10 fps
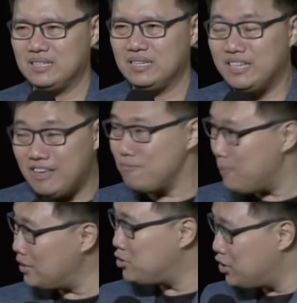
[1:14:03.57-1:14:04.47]
Give
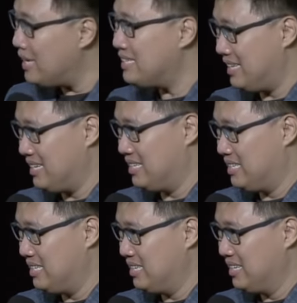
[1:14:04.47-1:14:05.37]
me
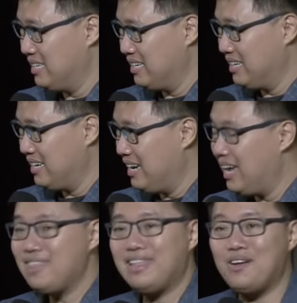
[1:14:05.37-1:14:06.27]
Jesus.
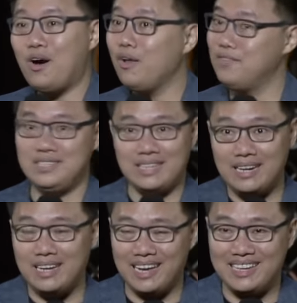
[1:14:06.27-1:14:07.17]
And then all of a
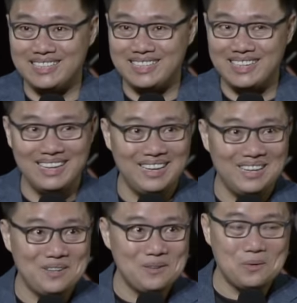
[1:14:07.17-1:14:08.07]
sudden, guys,
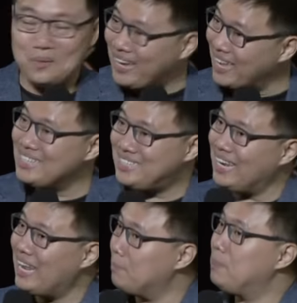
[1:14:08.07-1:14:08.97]
we can
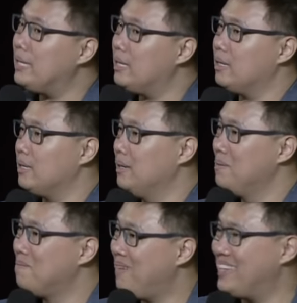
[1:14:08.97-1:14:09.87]
say like Peter,
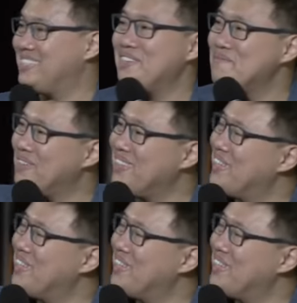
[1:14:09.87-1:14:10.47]
blessed be the